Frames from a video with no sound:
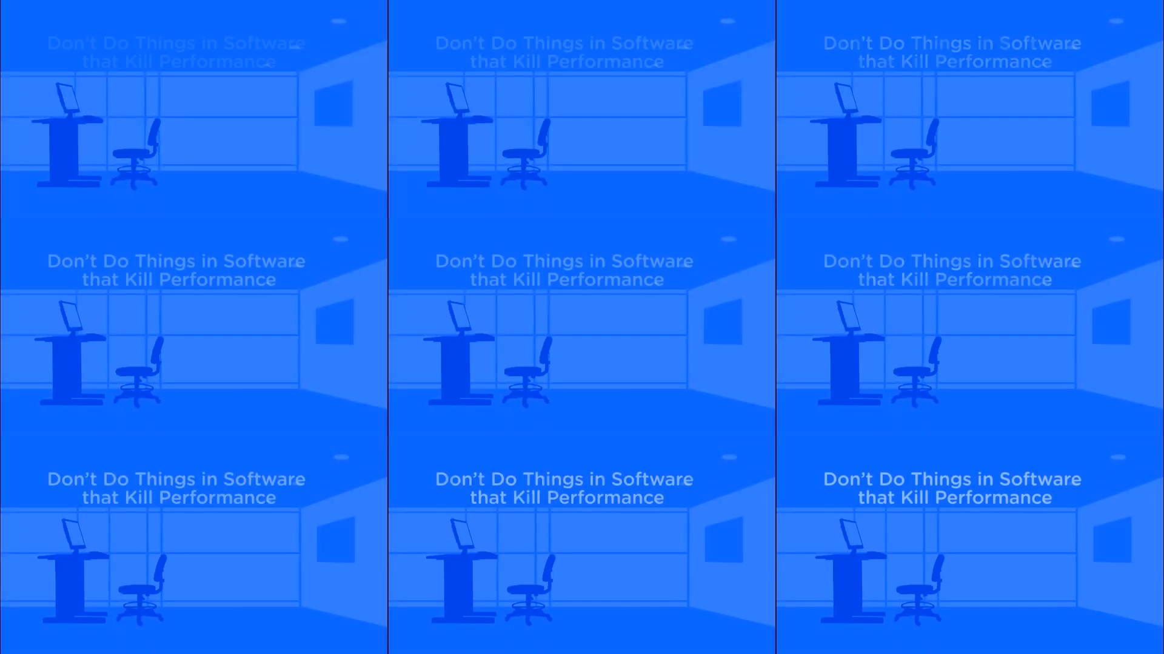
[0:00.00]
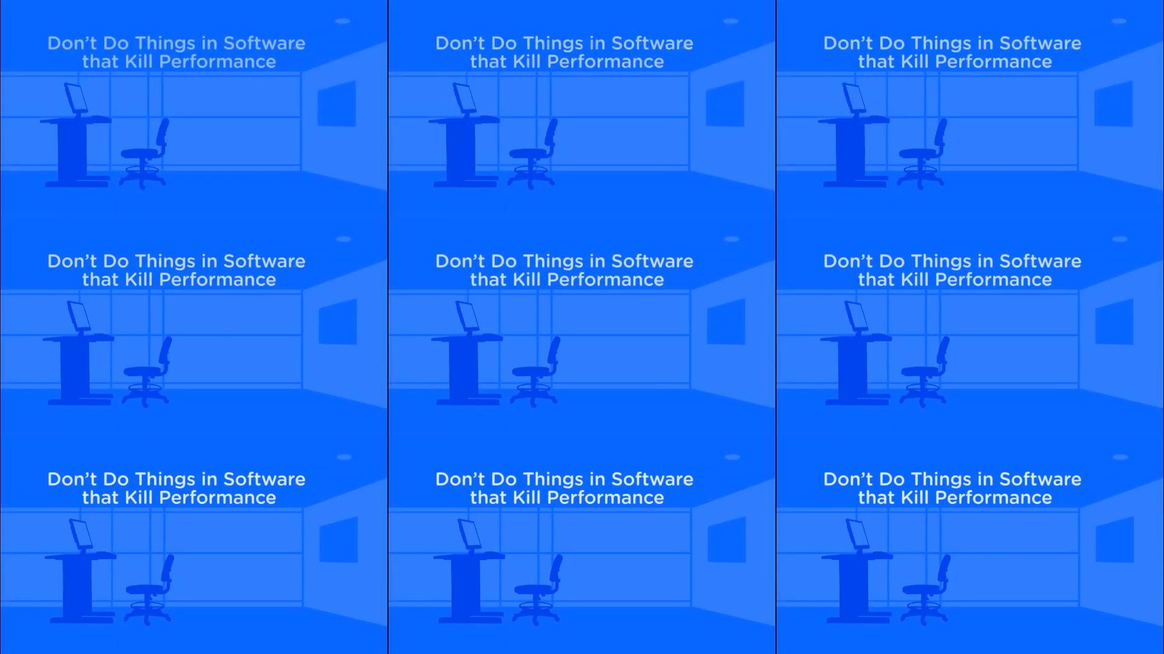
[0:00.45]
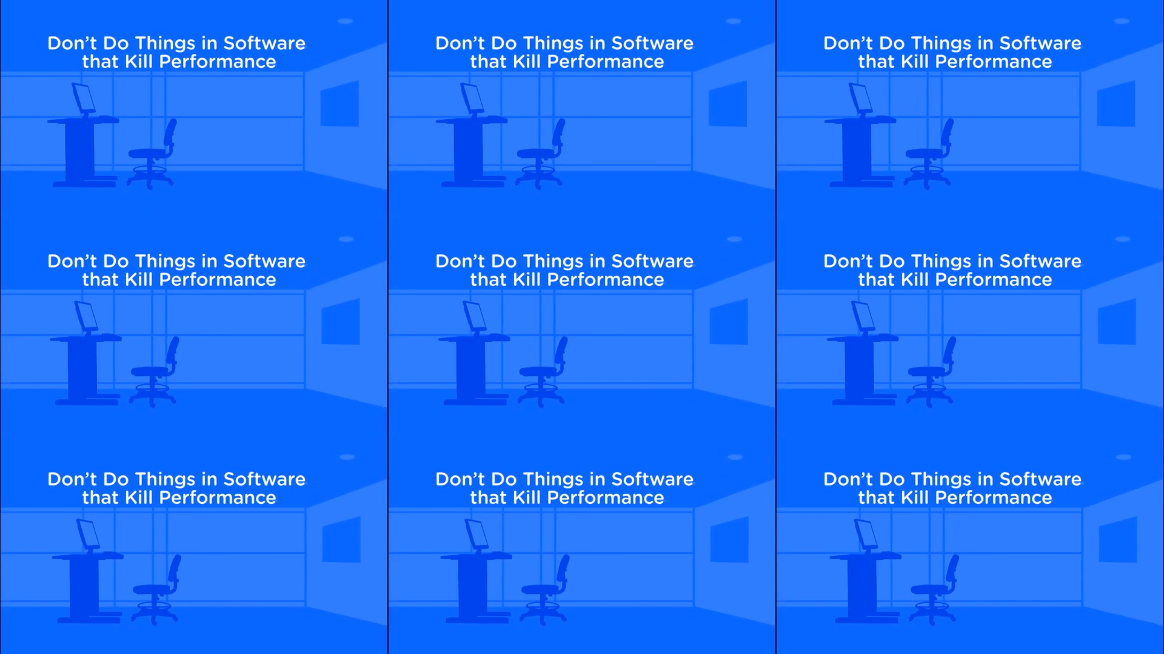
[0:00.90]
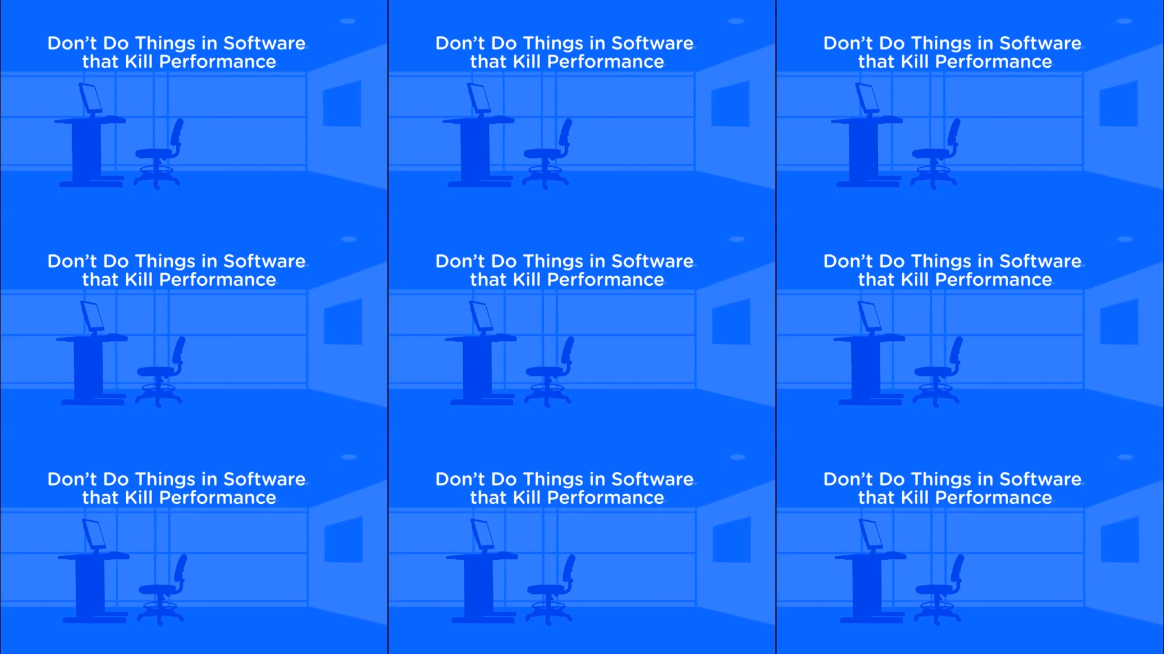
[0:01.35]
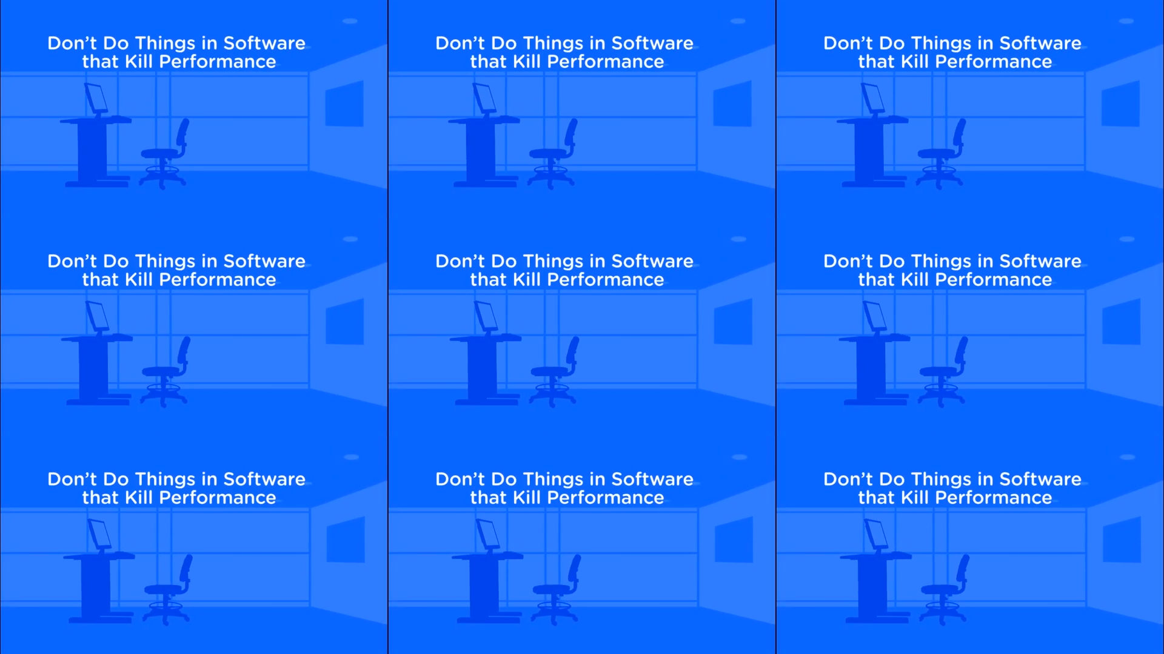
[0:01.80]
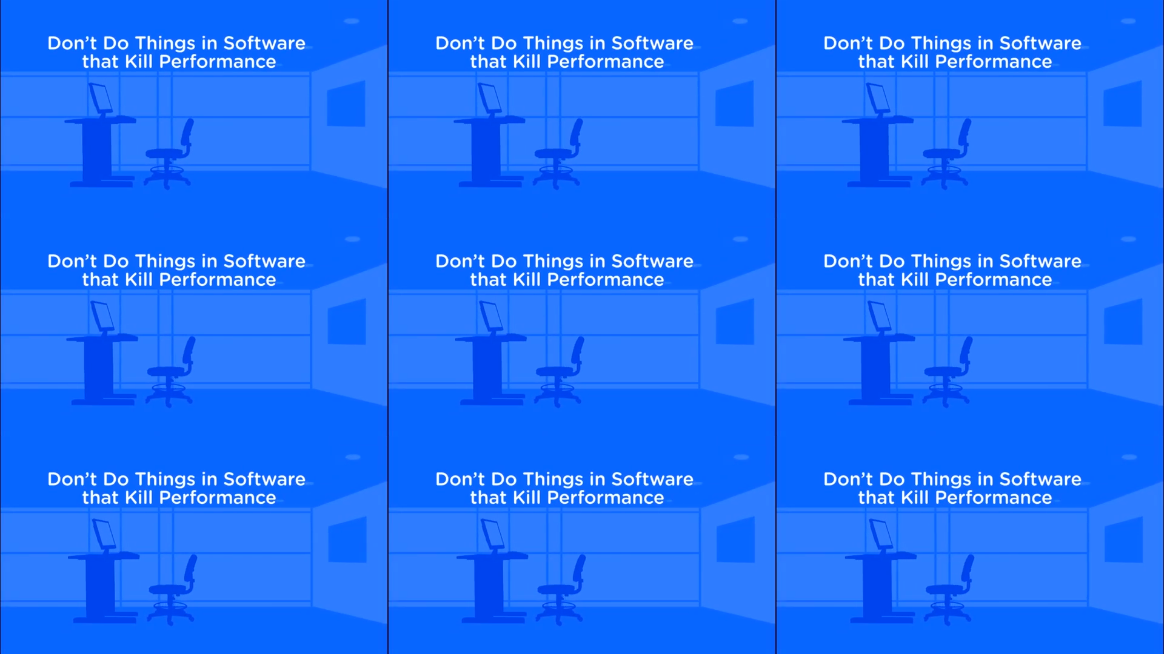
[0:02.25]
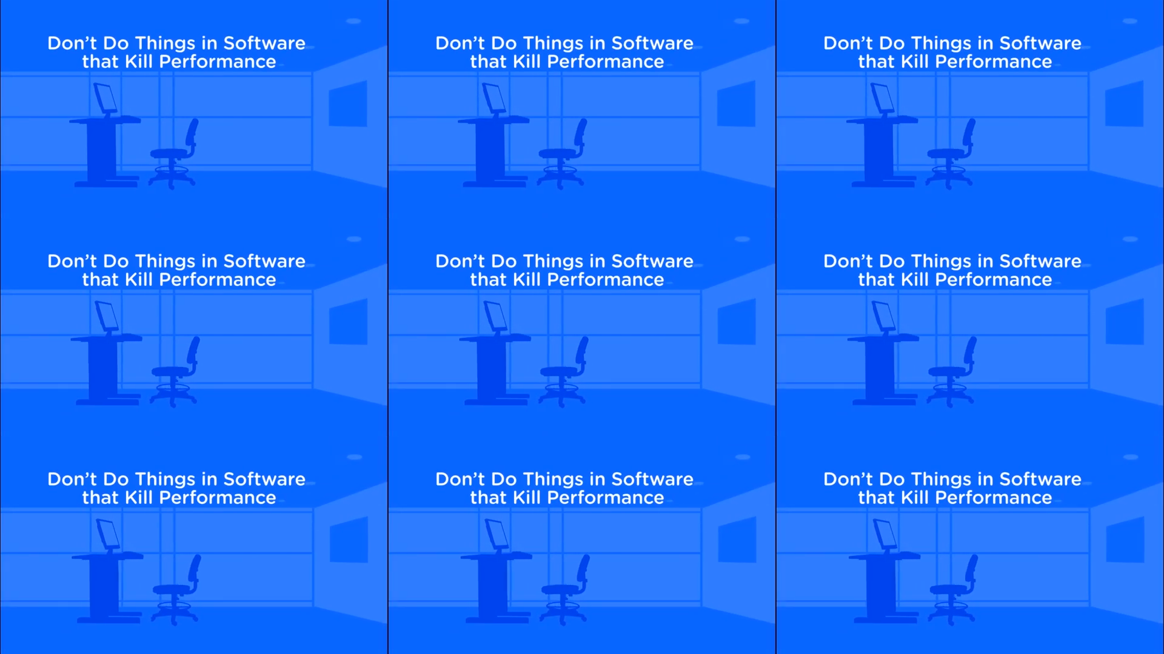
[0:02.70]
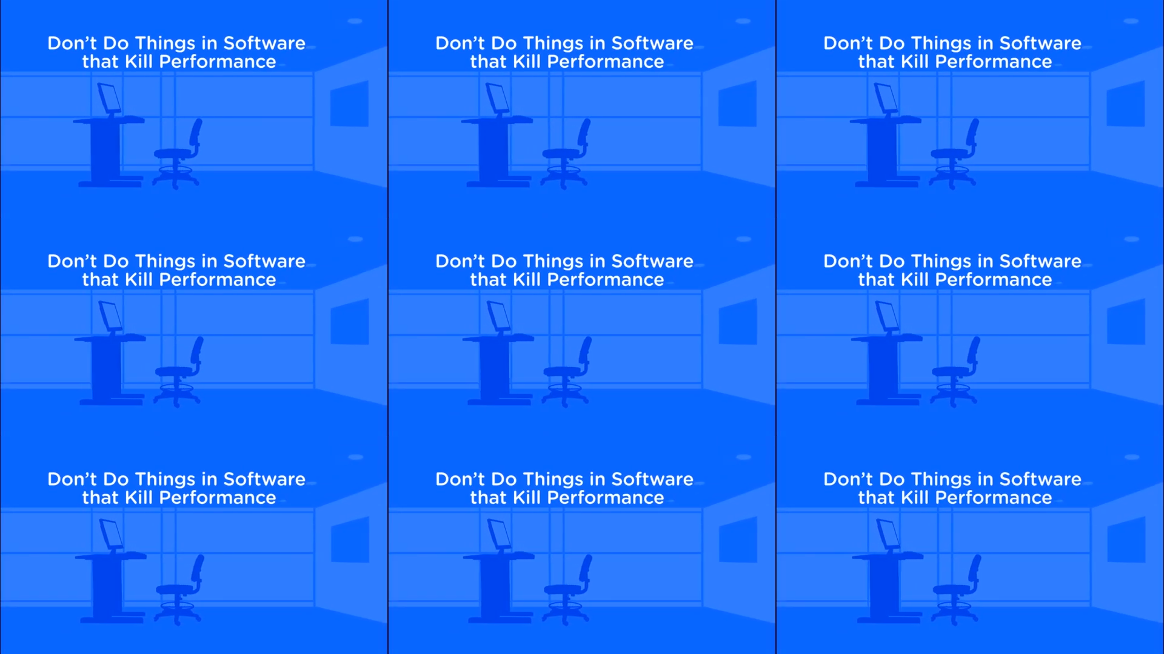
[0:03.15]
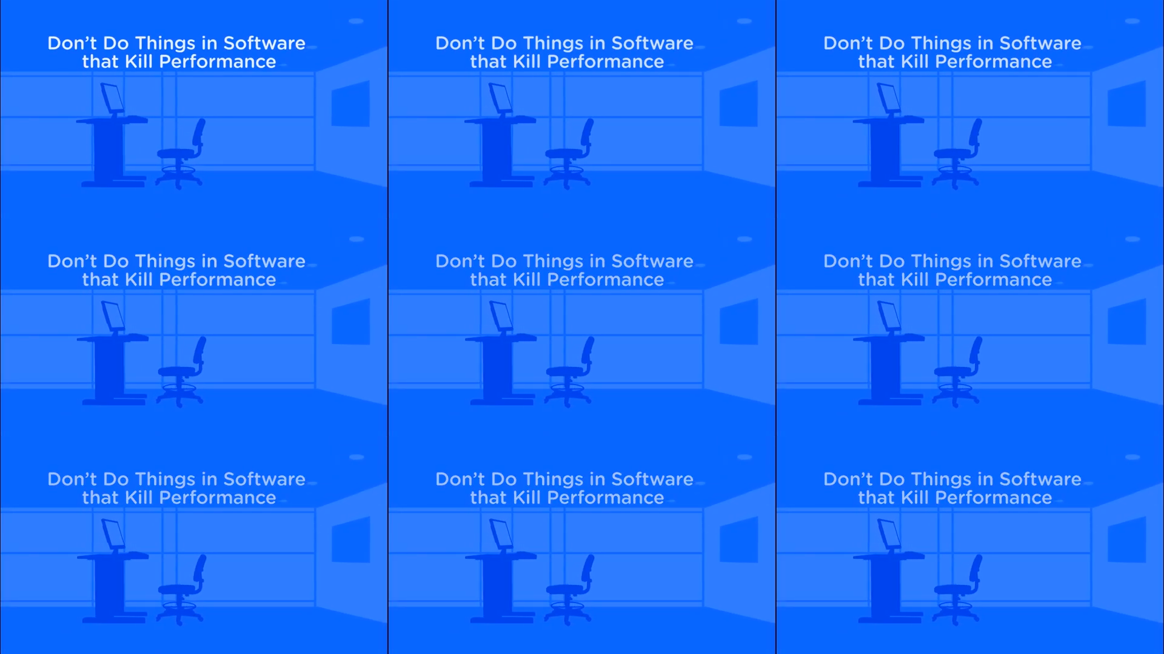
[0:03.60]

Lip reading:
No face is visible, so there are no lips to read.